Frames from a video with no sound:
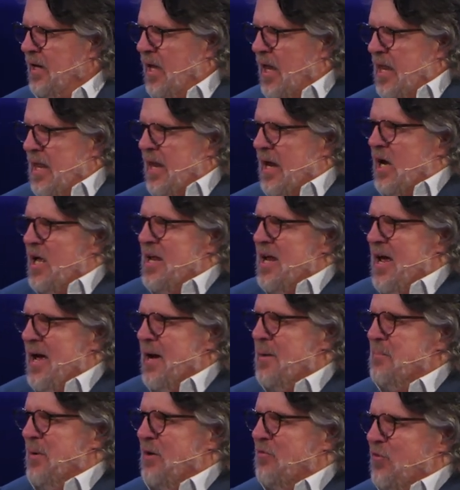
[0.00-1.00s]
Uh,
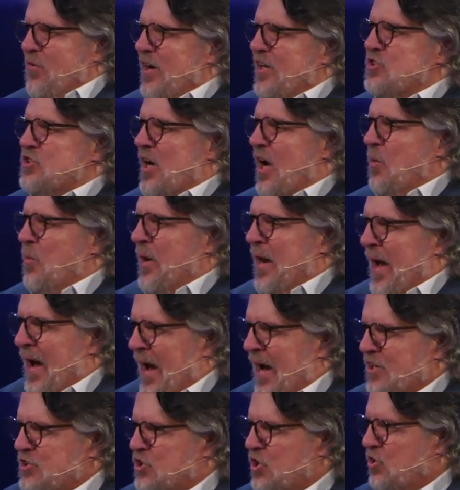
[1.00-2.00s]
and my friends, I want to
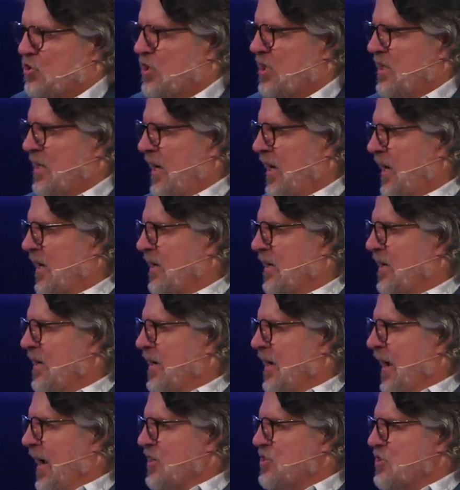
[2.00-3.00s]
ask you today
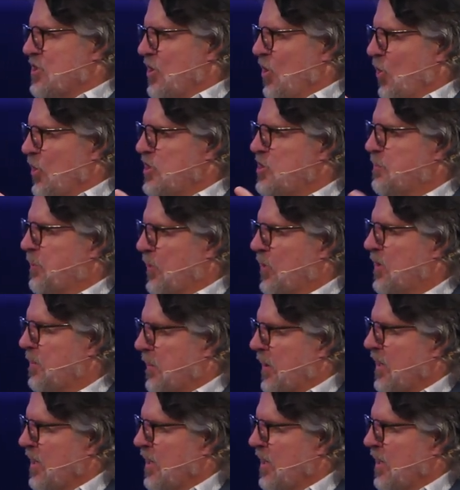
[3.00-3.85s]
has the Holy Spirit